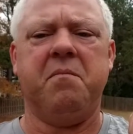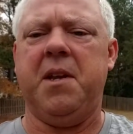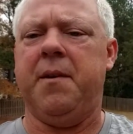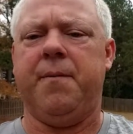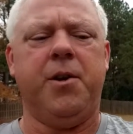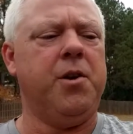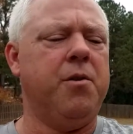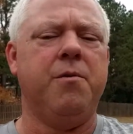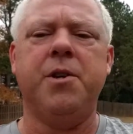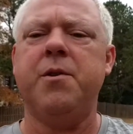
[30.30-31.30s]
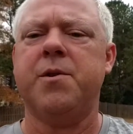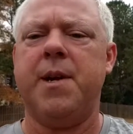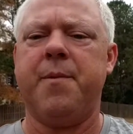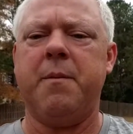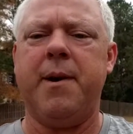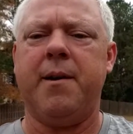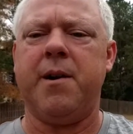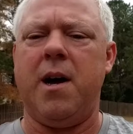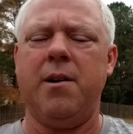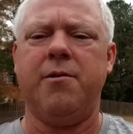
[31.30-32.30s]
if you knew something about
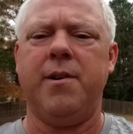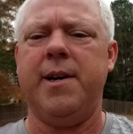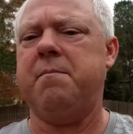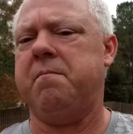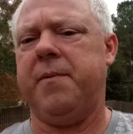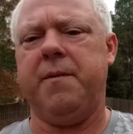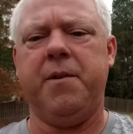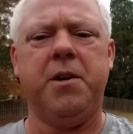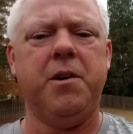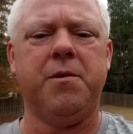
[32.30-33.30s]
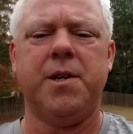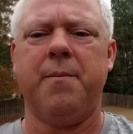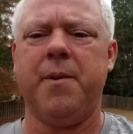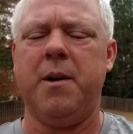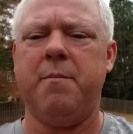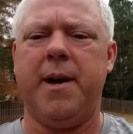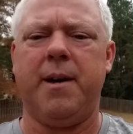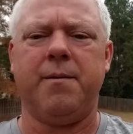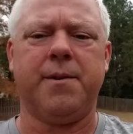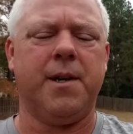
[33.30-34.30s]
concrete, if you knew something
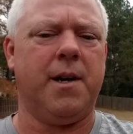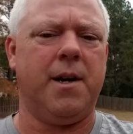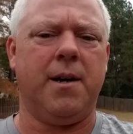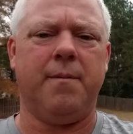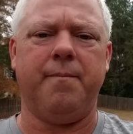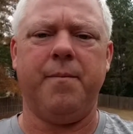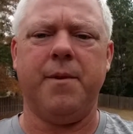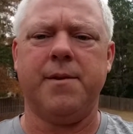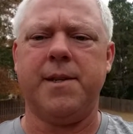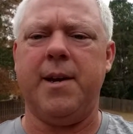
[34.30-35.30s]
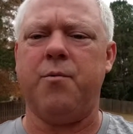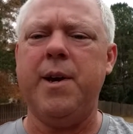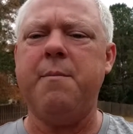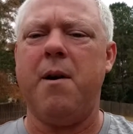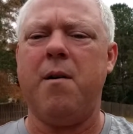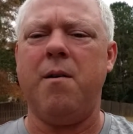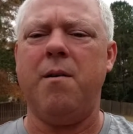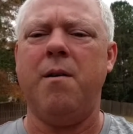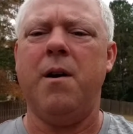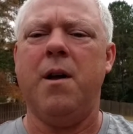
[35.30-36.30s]
about, um, say,
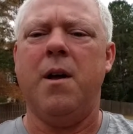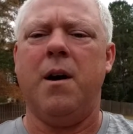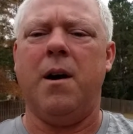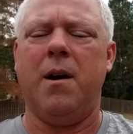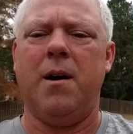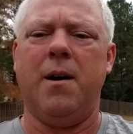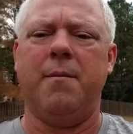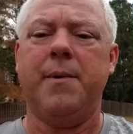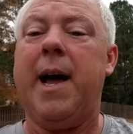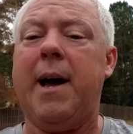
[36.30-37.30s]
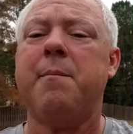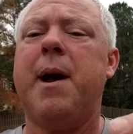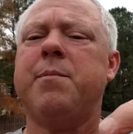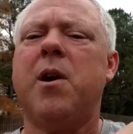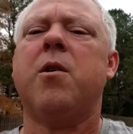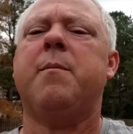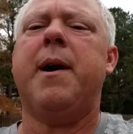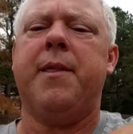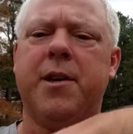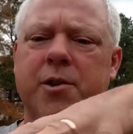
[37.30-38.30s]
rebar. Um, now, I'm, I'm talking
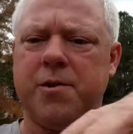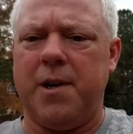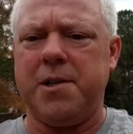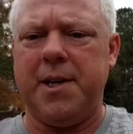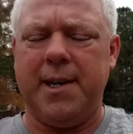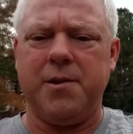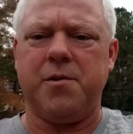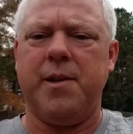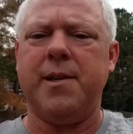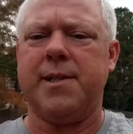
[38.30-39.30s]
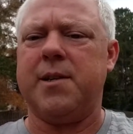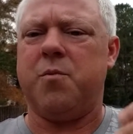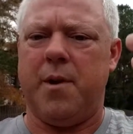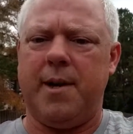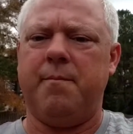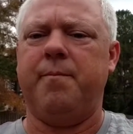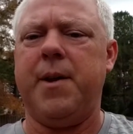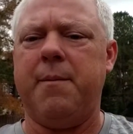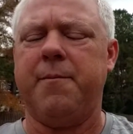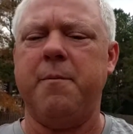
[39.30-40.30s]
about the construction industry because that's what I'm,
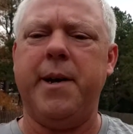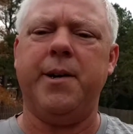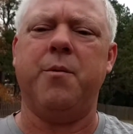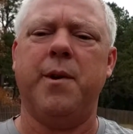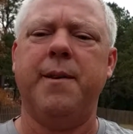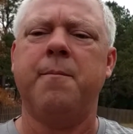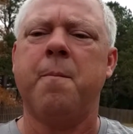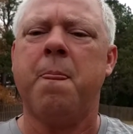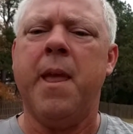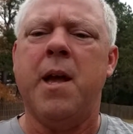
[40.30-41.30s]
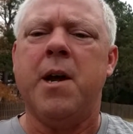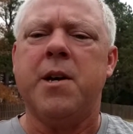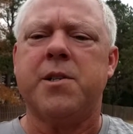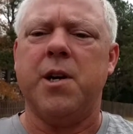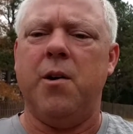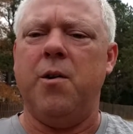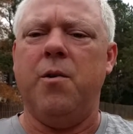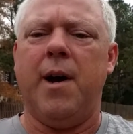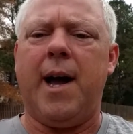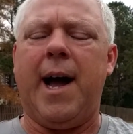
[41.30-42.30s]
I'm familiar with.
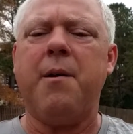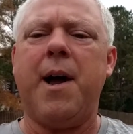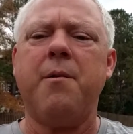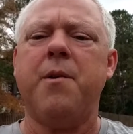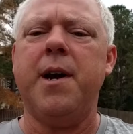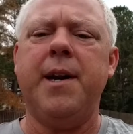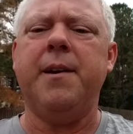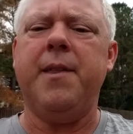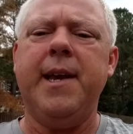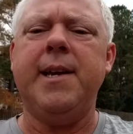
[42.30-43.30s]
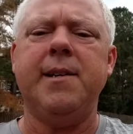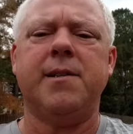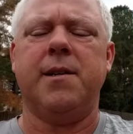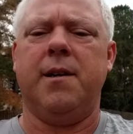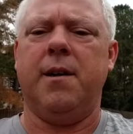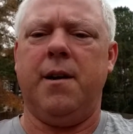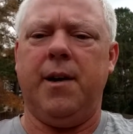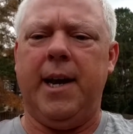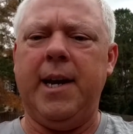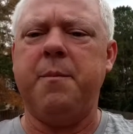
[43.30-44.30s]
So, I, I run into these
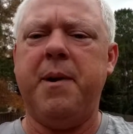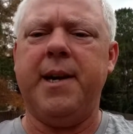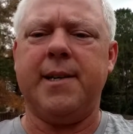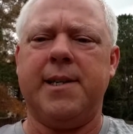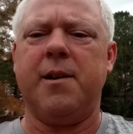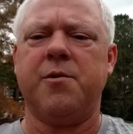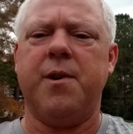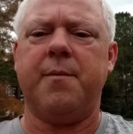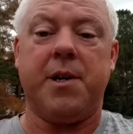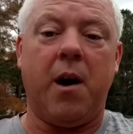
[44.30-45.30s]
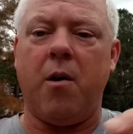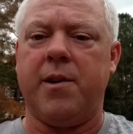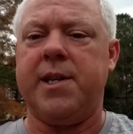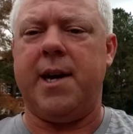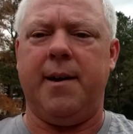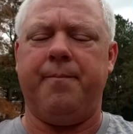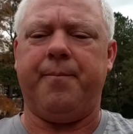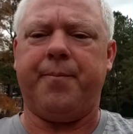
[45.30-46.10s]
independent sales reps all the time.